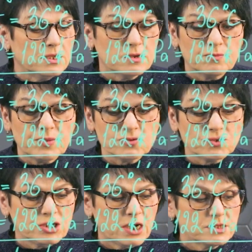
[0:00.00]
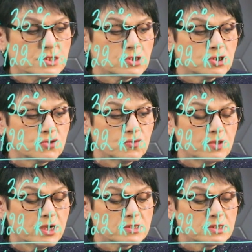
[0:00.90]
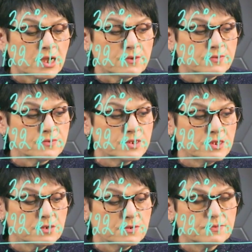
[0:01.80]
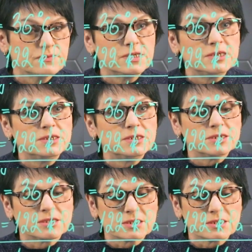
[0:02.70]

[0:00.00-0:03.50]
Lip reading: And it turns out that we will really have grams per mole